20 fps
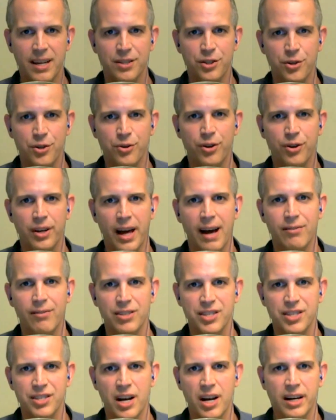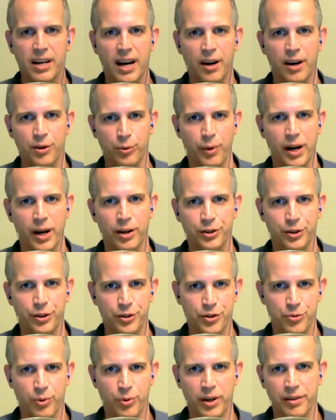you could have a suck out around your
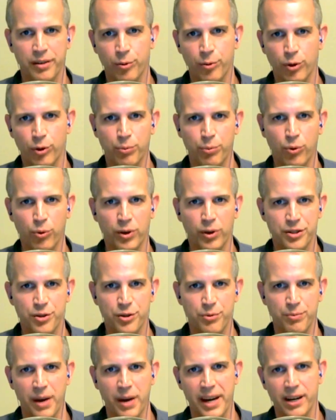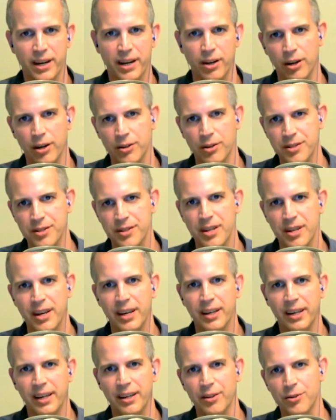24.2 megahertz,
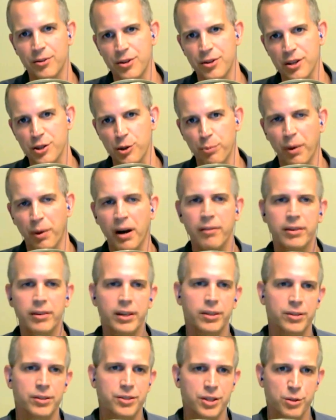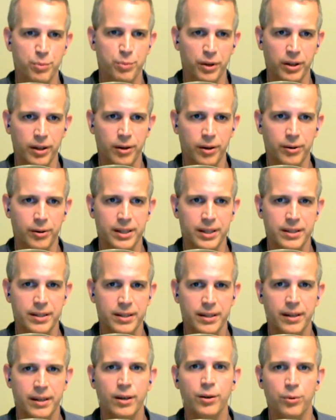either just above it or just below it,
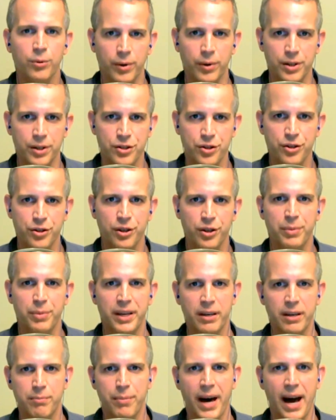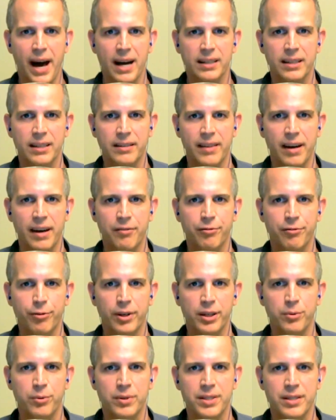which could be impacting that
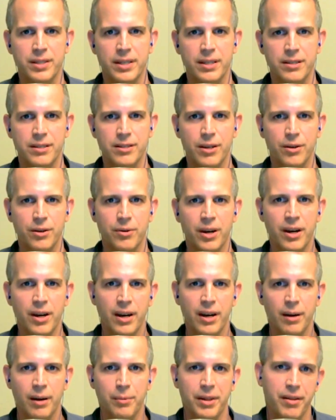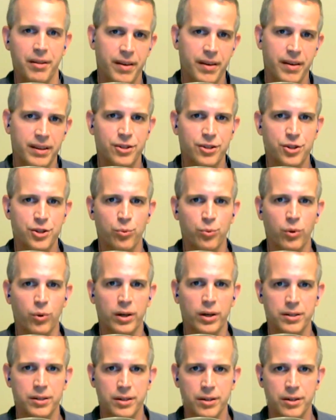frequency. So I mean, the thing that you'd
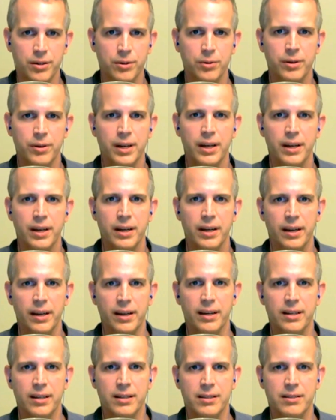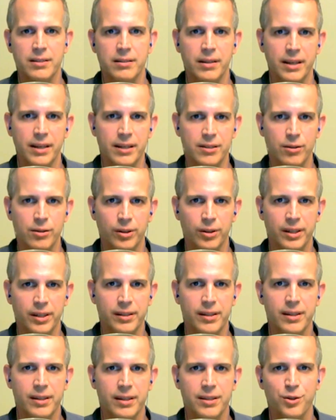want to do is look
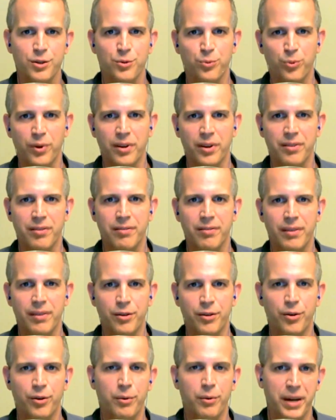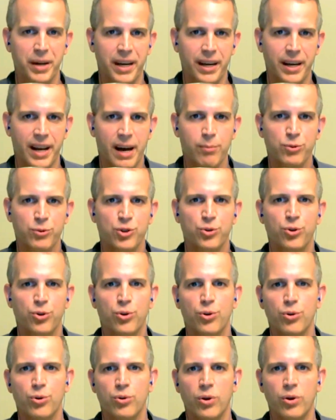at this with either a PNM
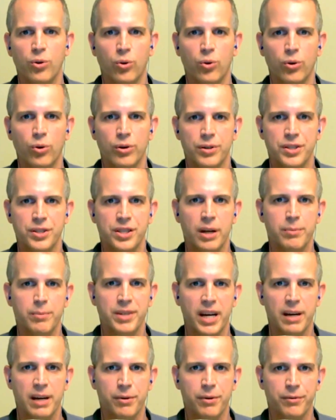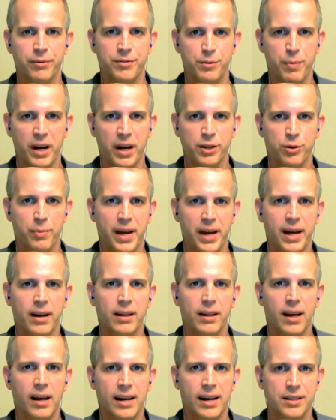tool or some type of spectrum
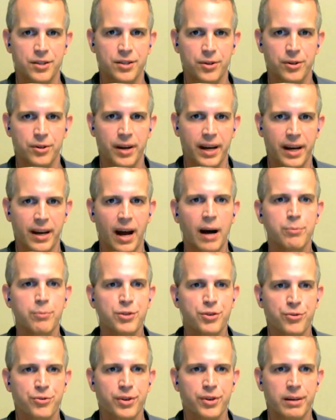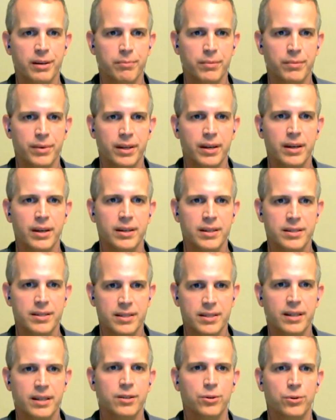analyzer and upstream
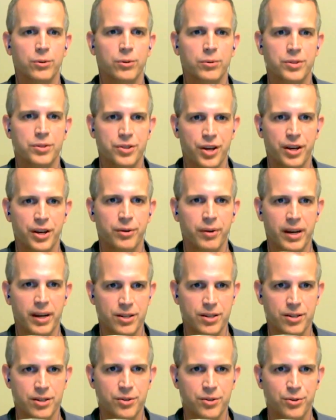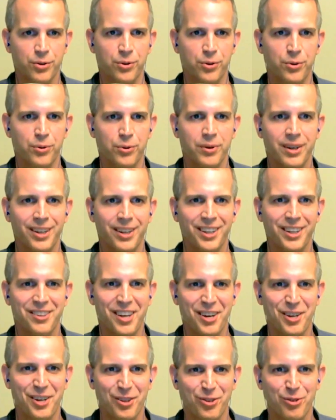signal generation tool
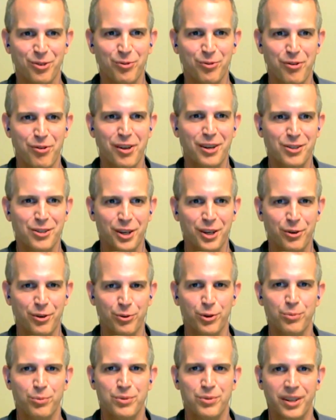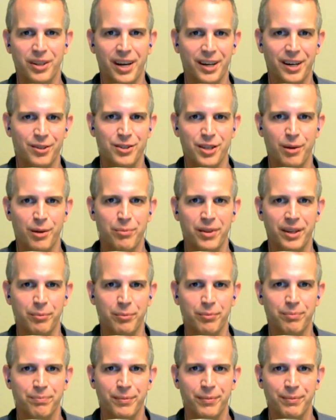that can look for things like group delay or
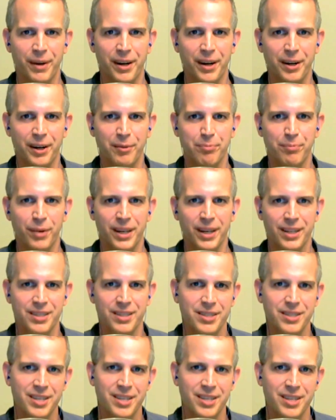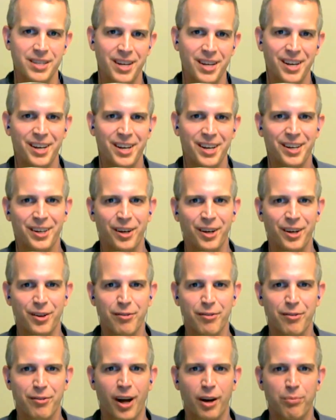something. But it's, you know, there's
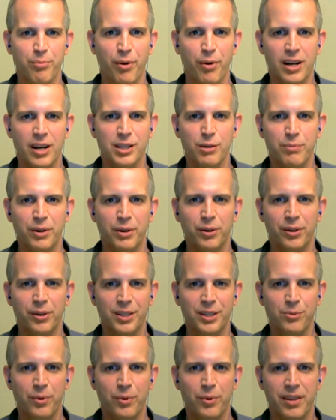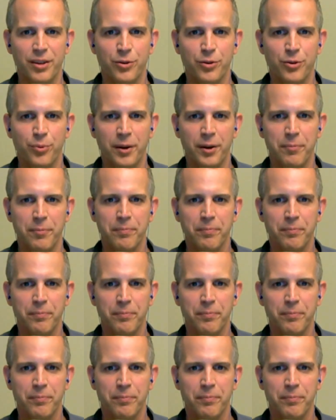definitely a lot of possibilities with this one.